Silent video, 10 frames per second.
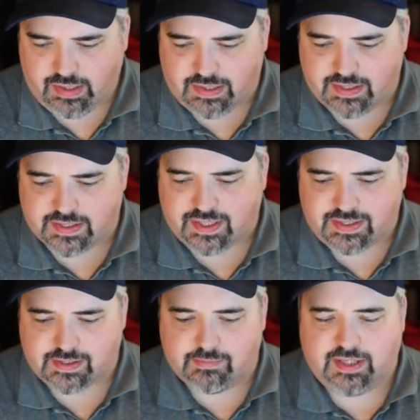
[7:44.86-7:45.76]
And it's
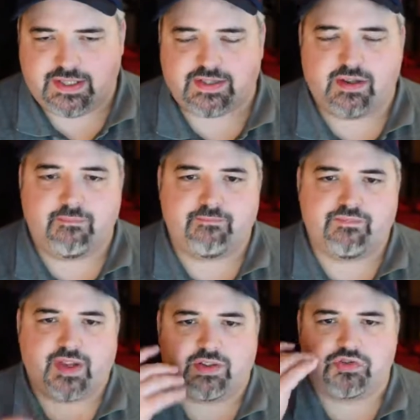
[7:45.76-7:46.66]
got some nice
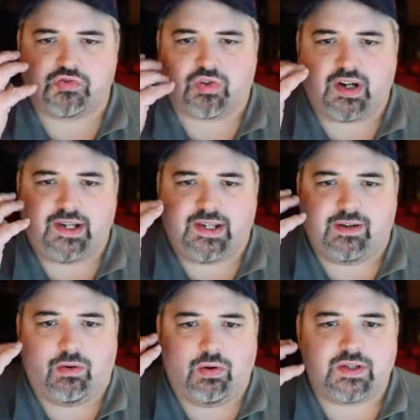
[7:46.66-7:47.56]

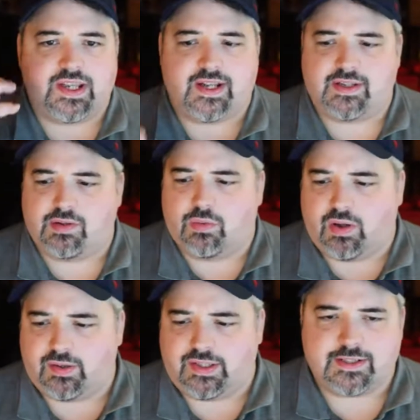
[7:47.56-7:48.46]
drying oak tannin
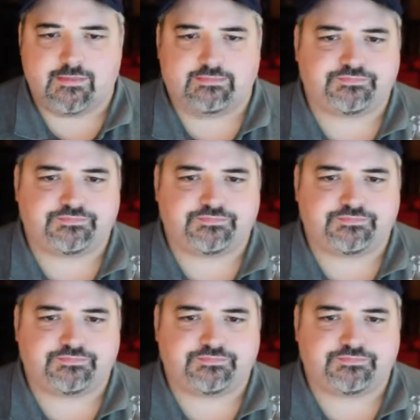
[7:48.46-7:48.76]
qualities